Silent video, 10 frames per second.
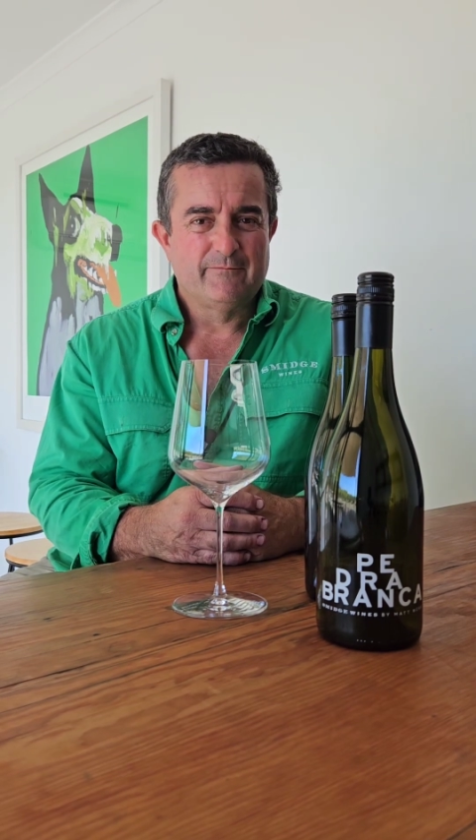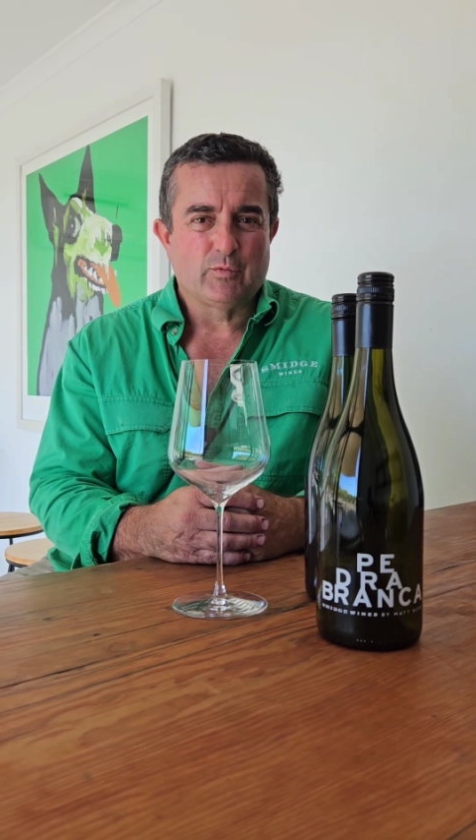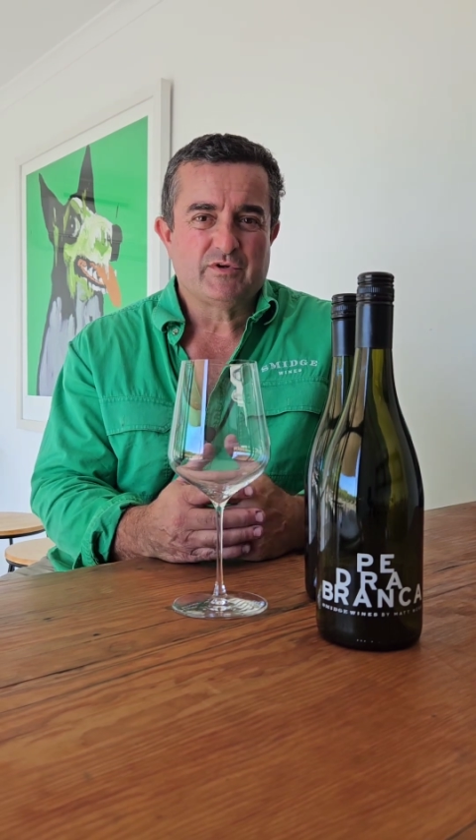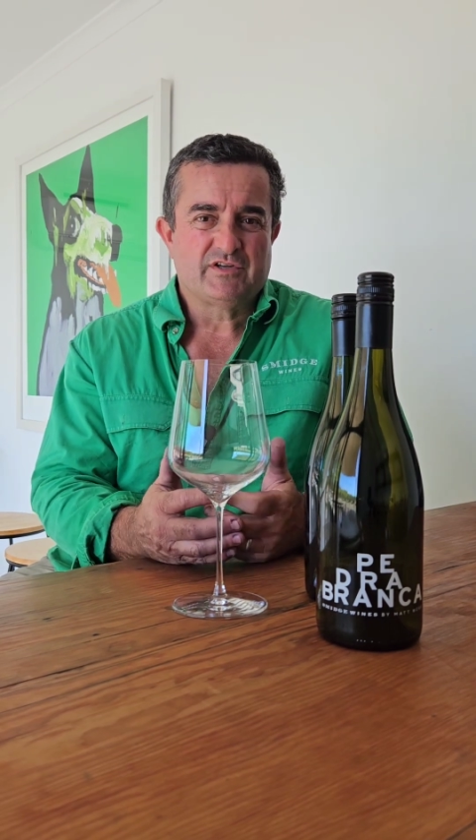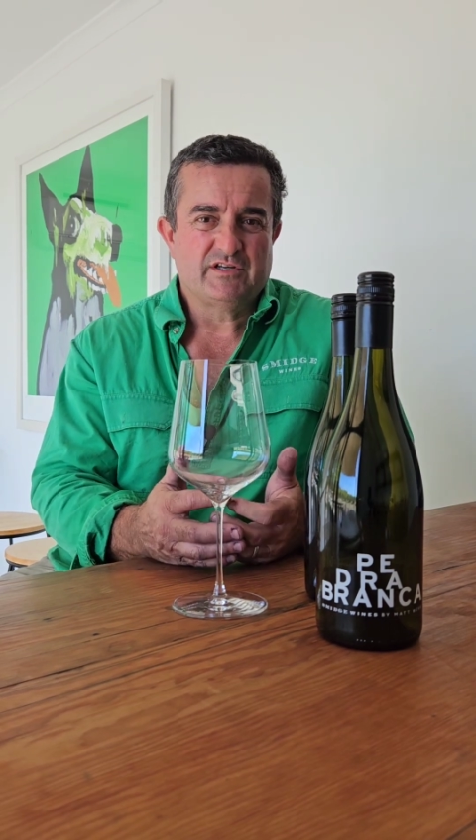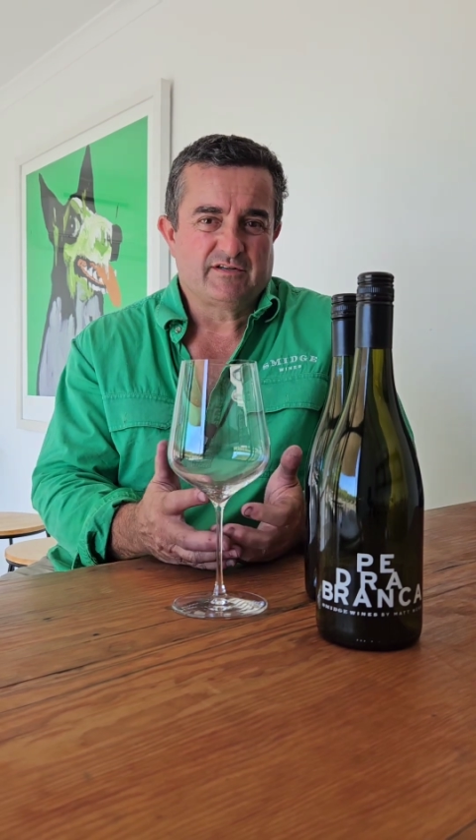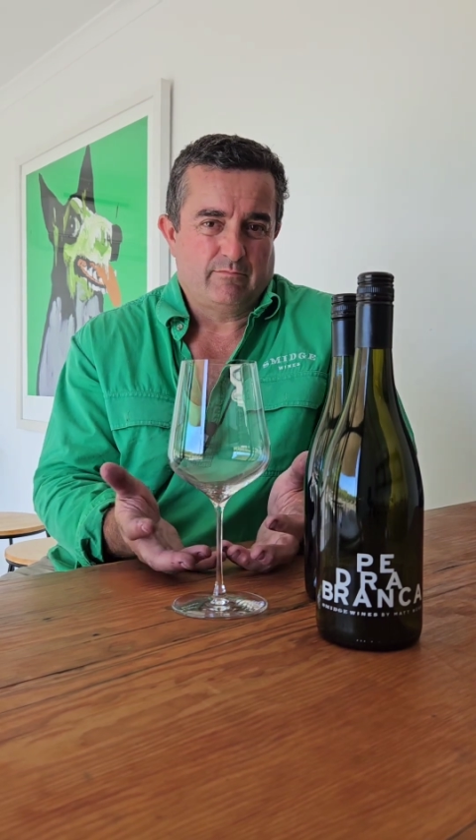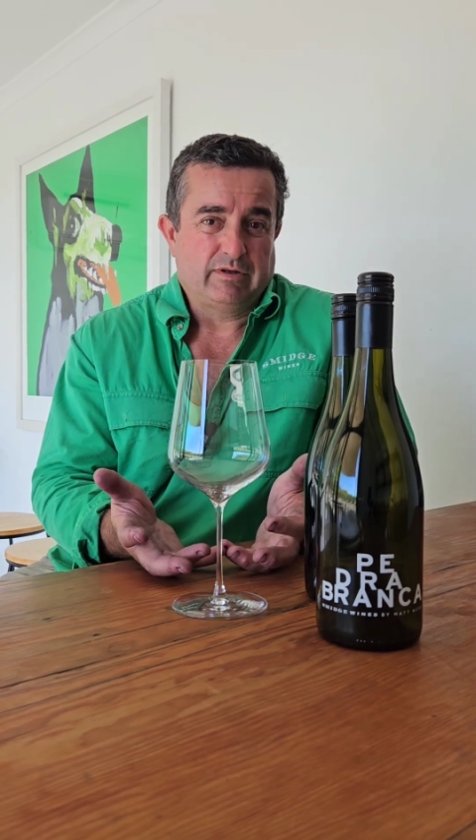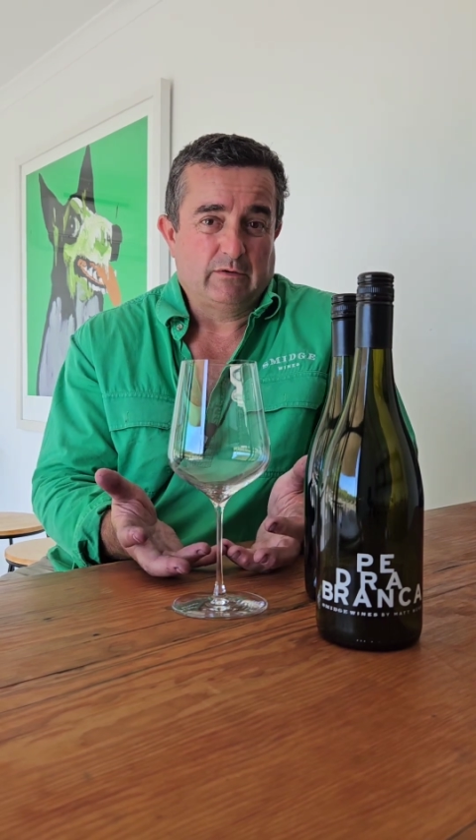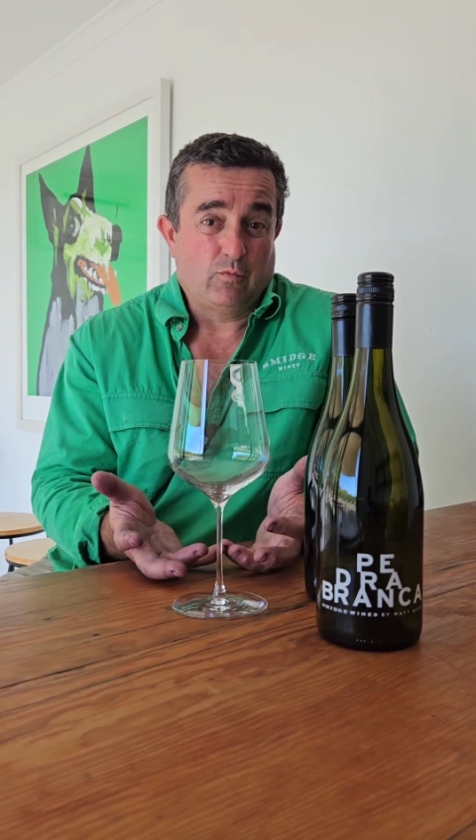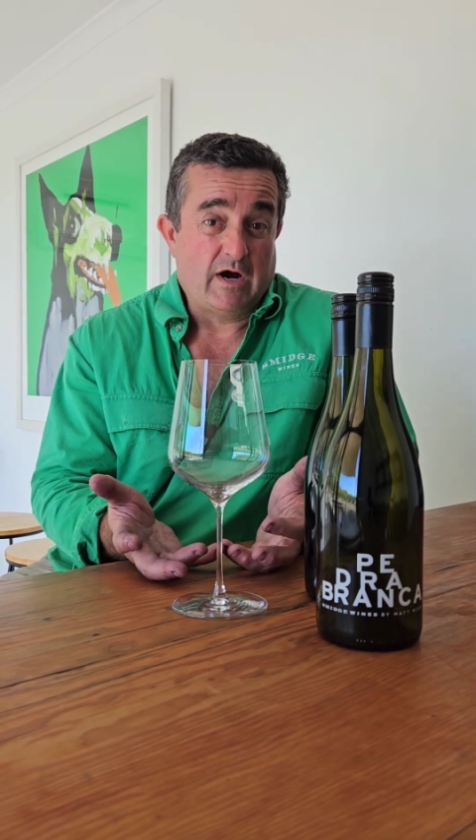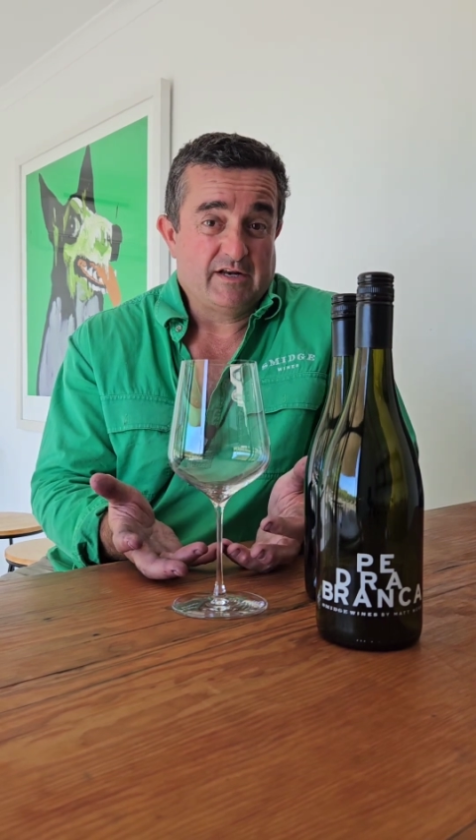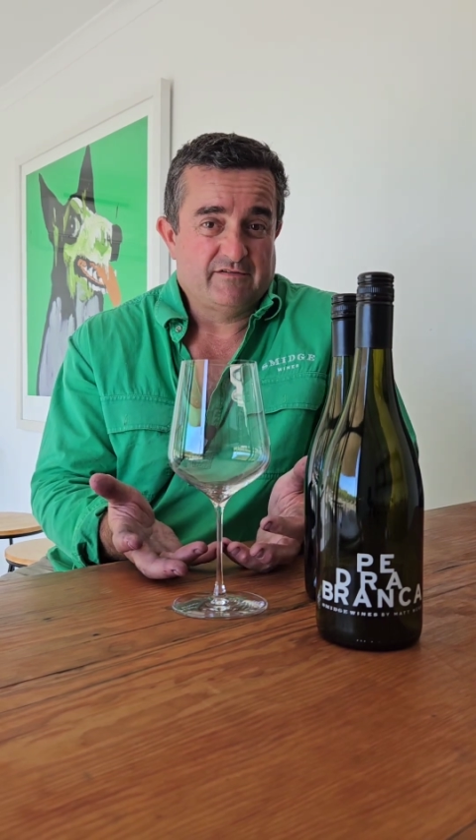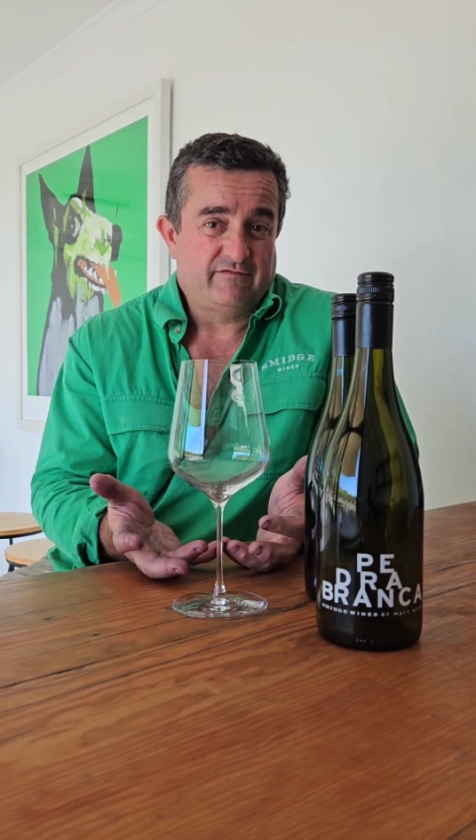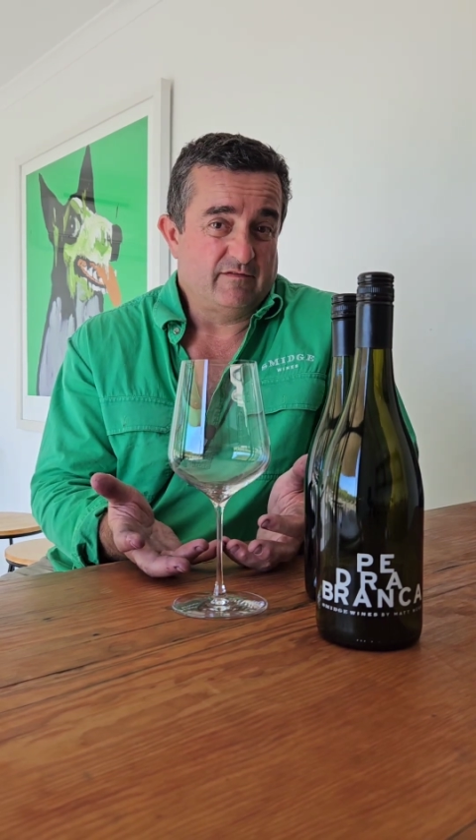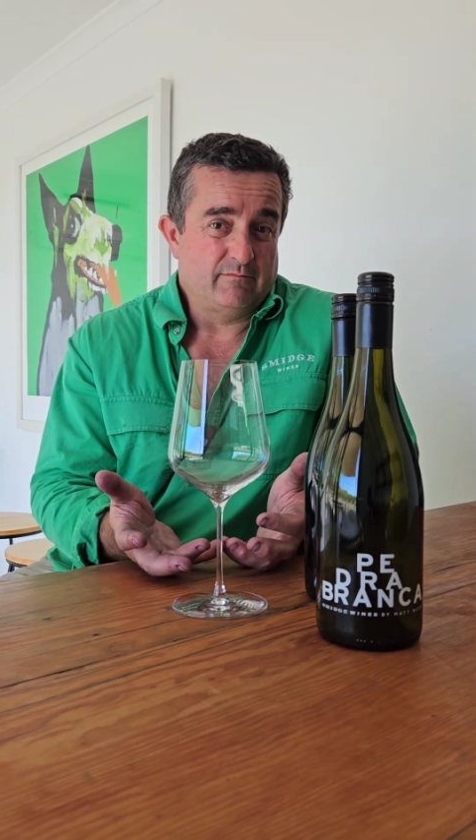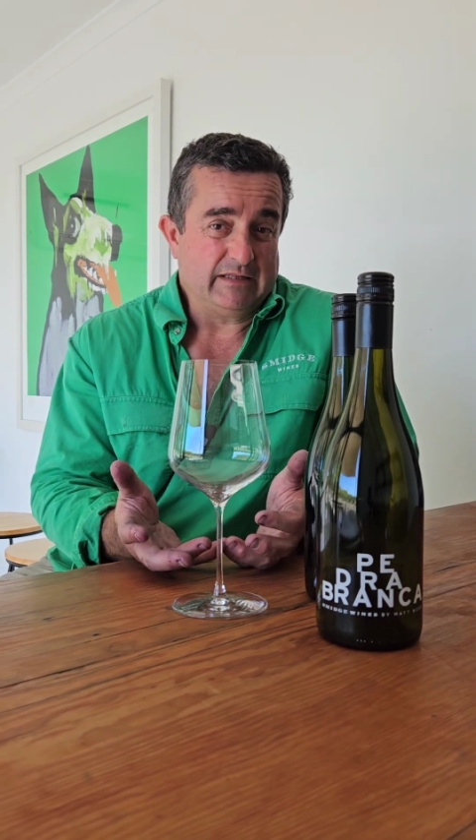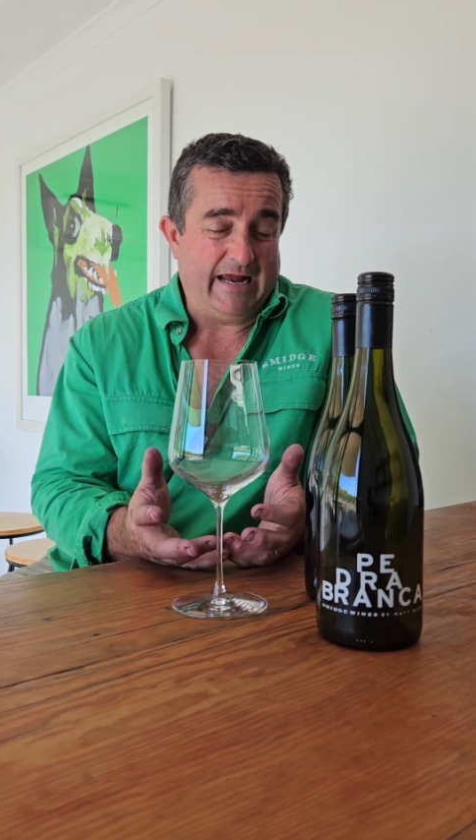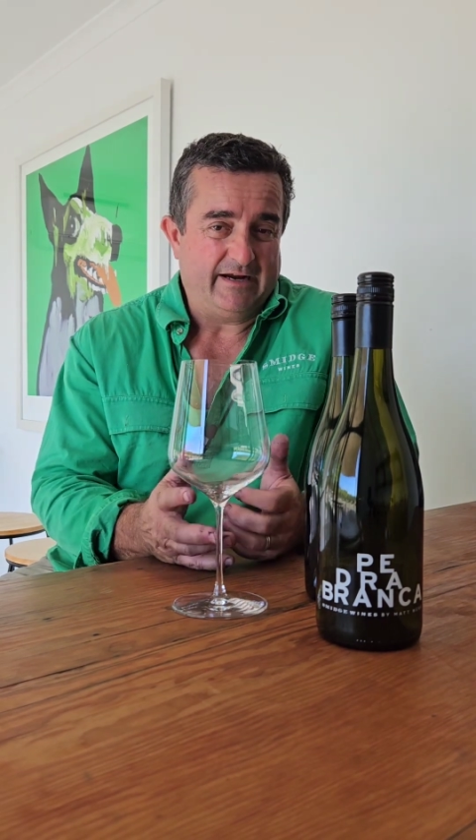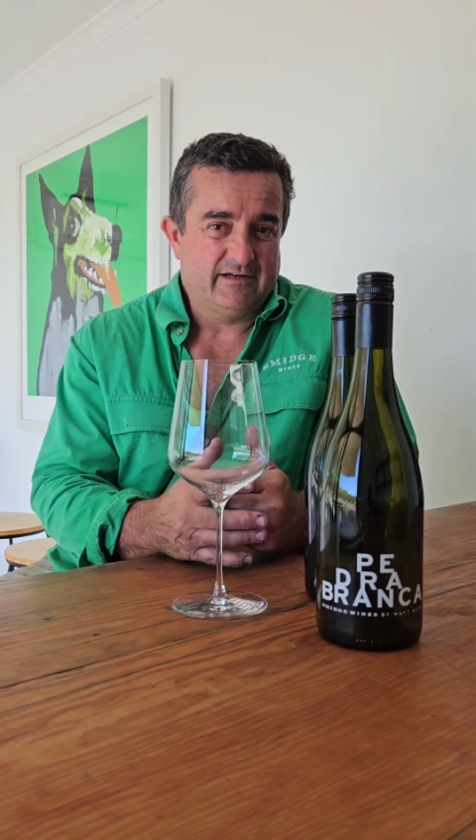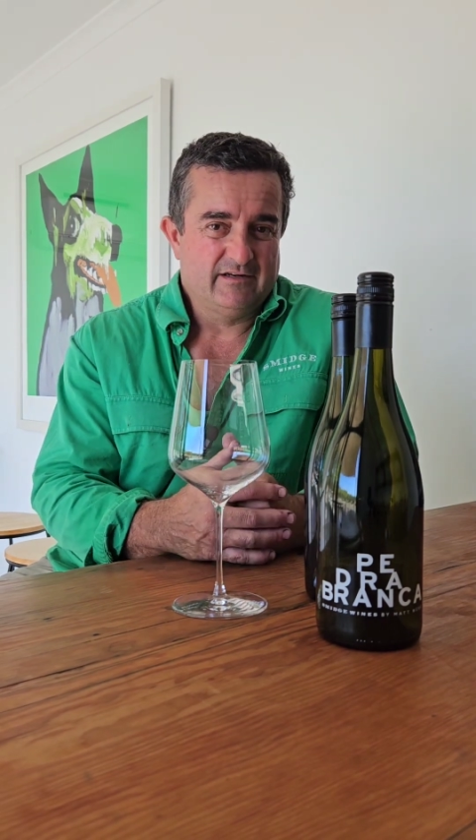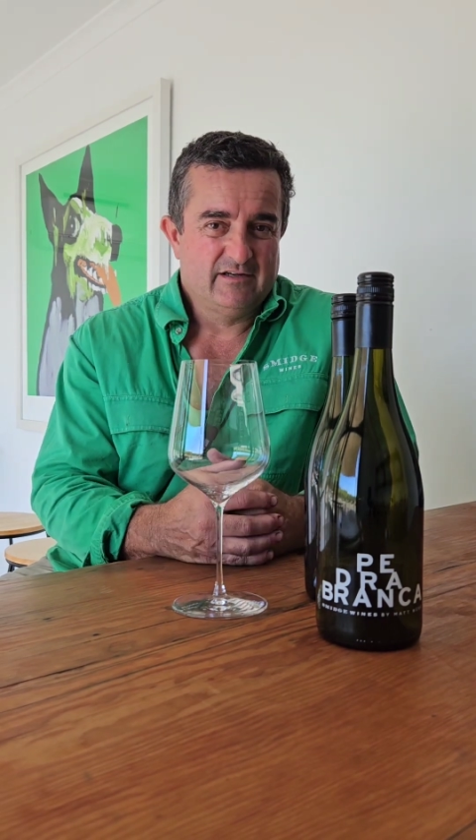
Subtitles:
which is white from black.